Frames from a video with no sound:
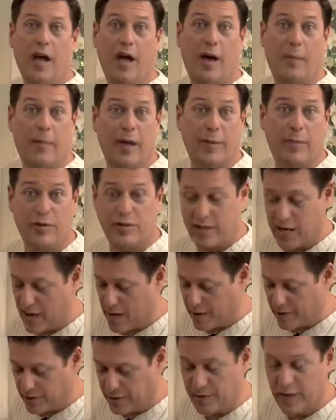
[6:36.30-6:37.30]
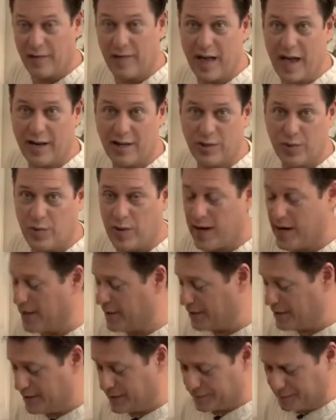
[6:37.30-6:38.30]
a paper towel so that that
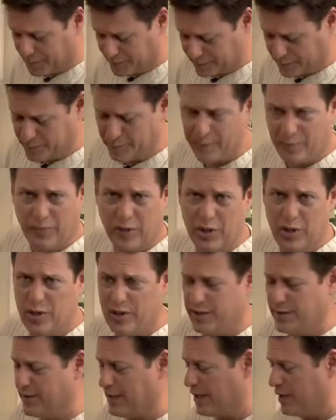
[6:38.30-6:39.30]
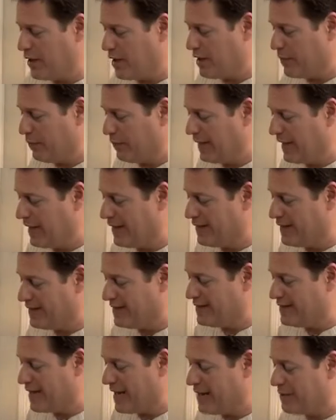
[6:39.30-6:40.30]
drains. You can set it on a plate in the
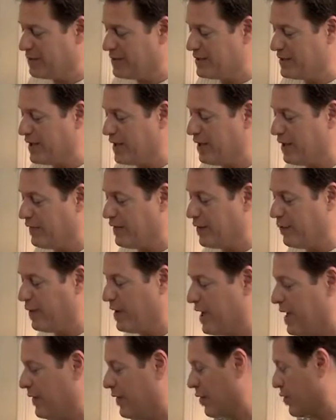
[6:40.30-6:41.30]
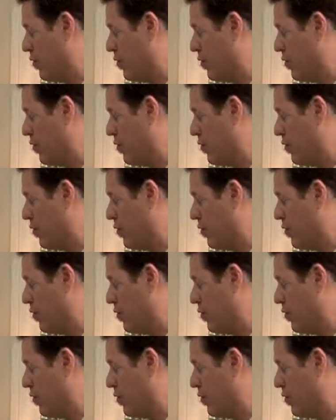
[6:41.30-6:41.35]
same skillet that we had the